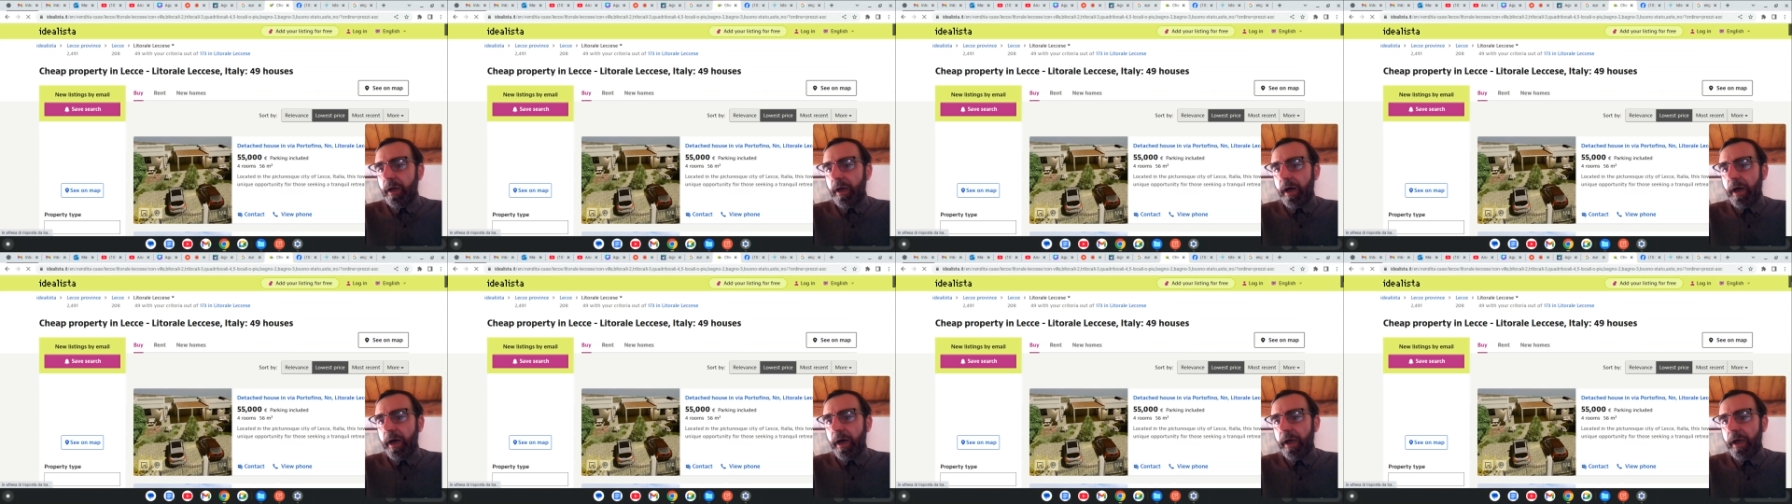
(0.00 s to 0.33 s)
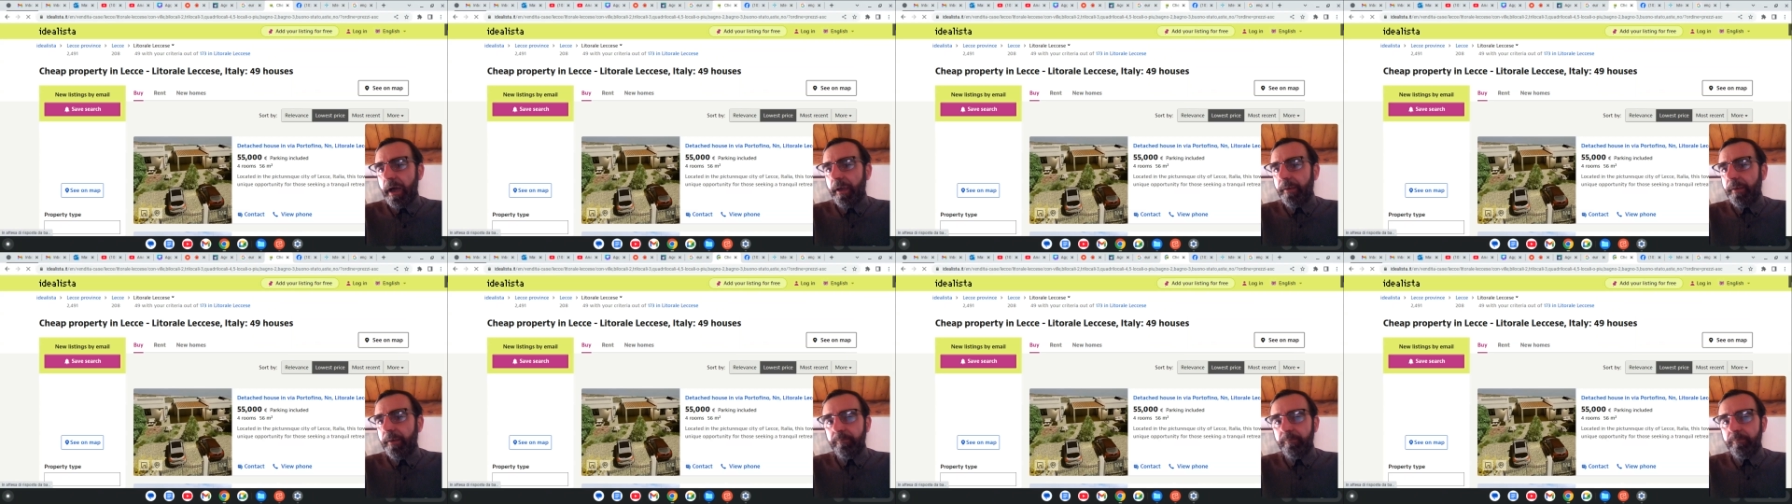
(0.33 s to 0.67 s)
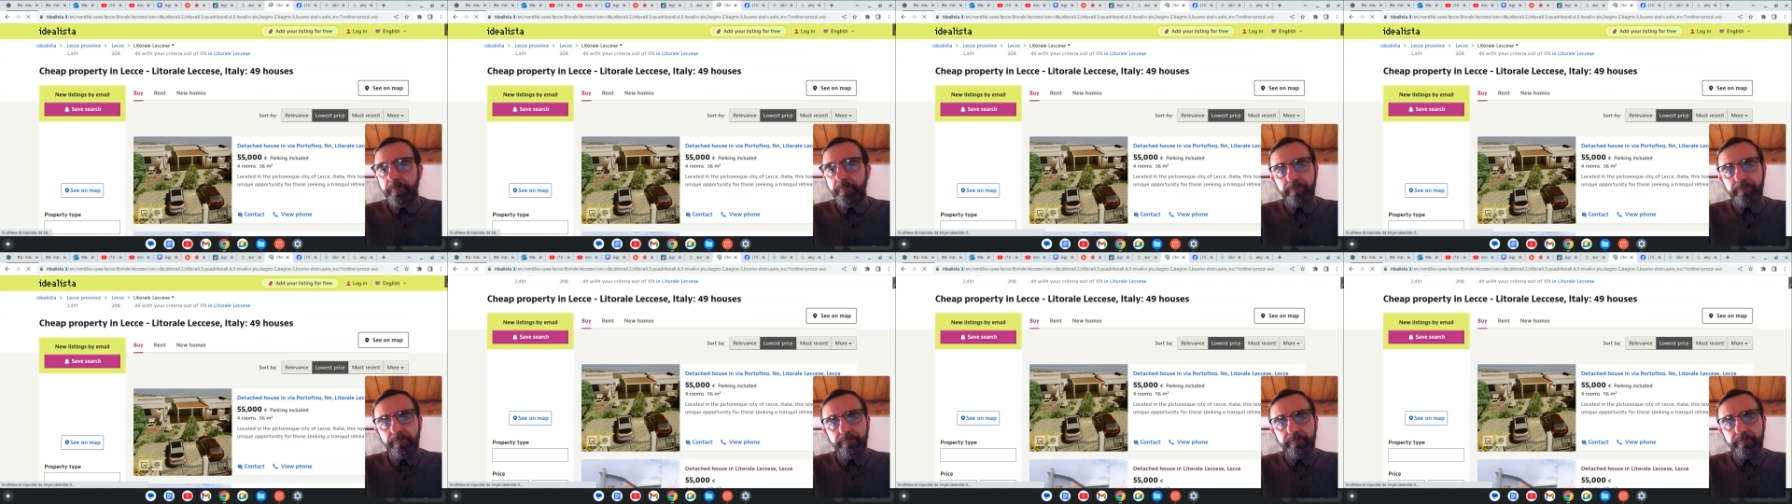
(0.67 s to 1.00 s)

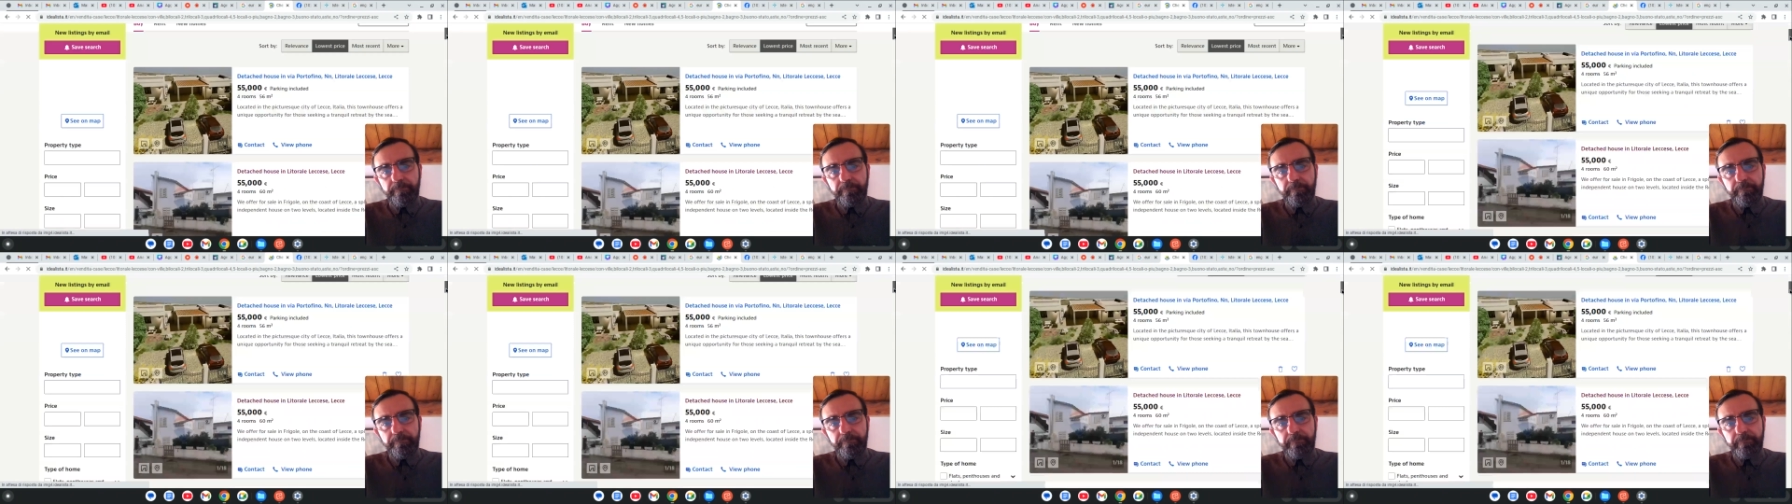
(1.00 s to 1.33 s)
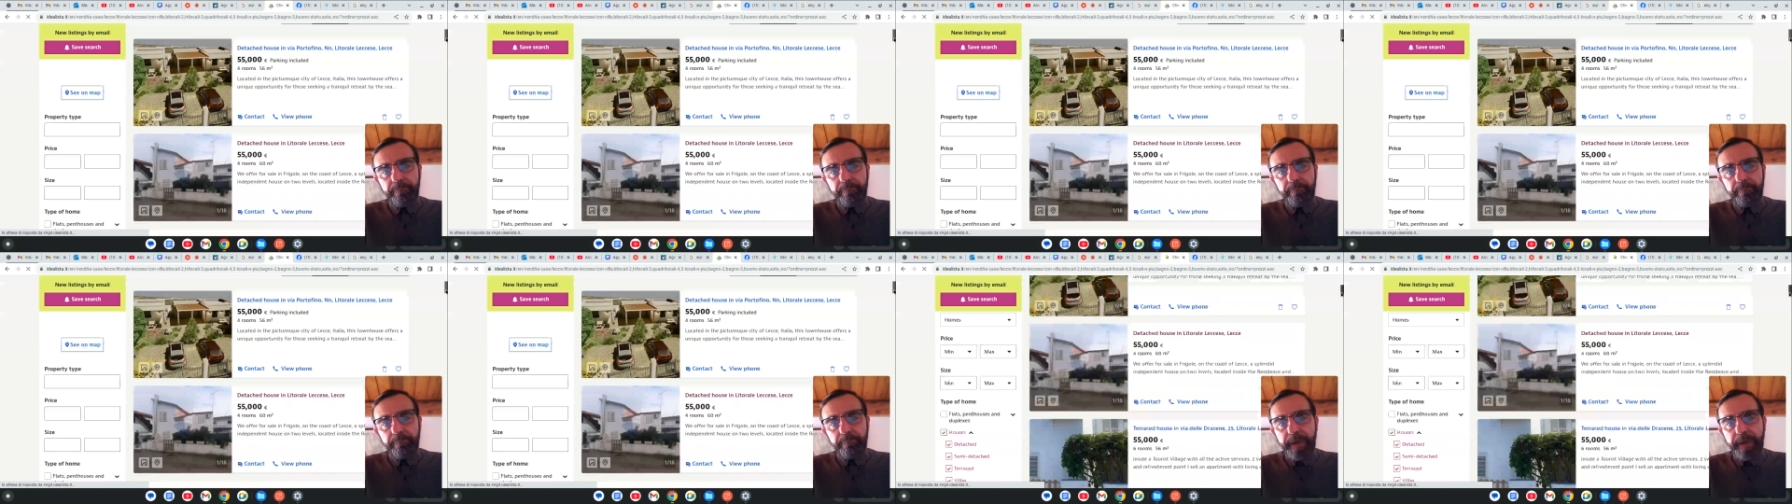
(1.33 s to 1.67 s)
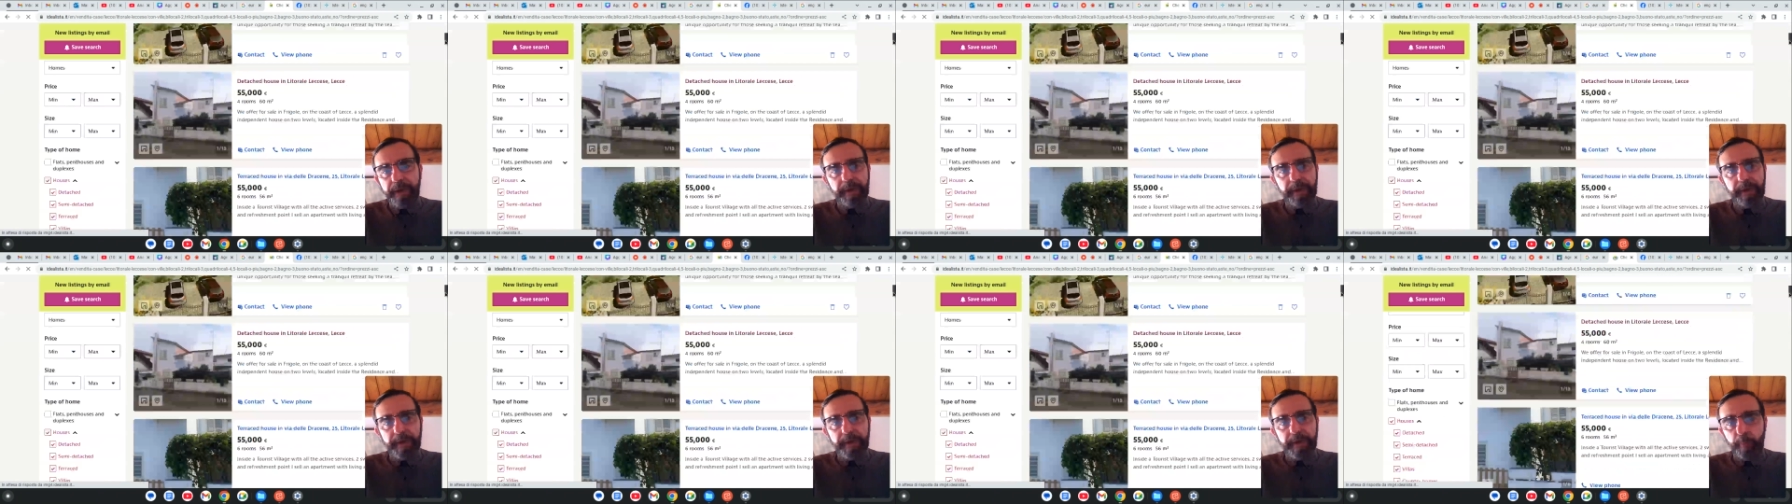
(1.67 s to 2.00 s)
I'm then
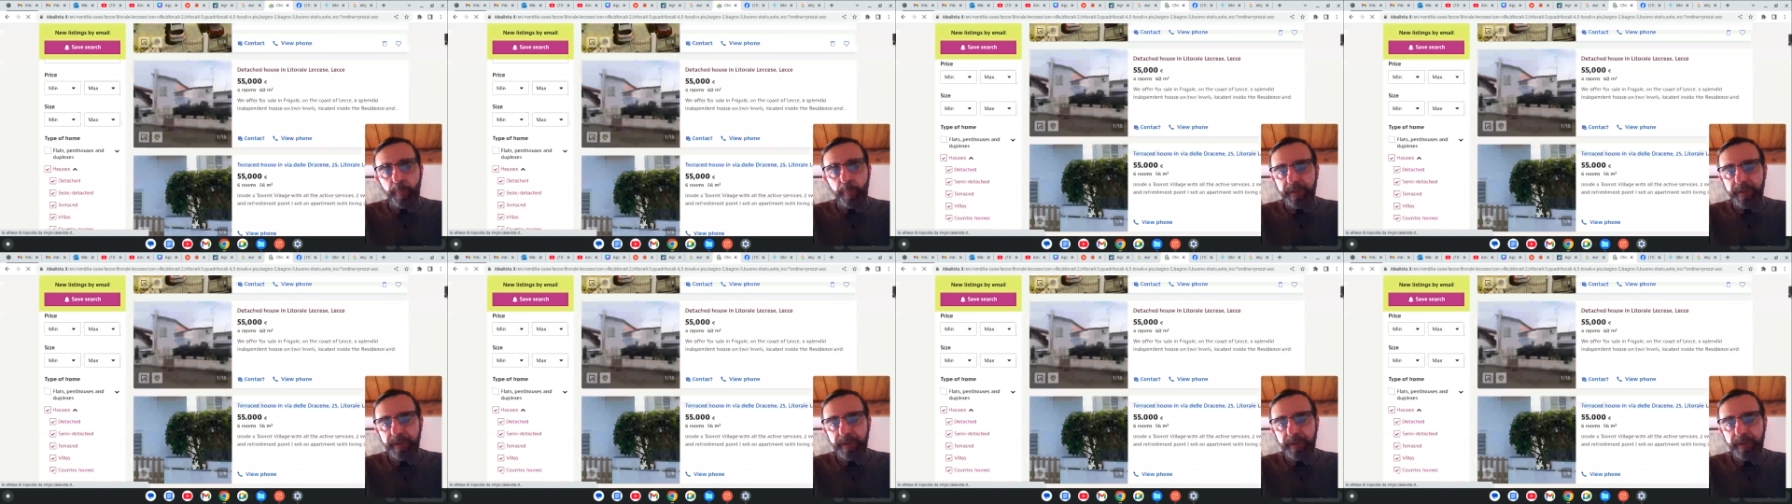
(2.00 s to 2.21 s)
anyway.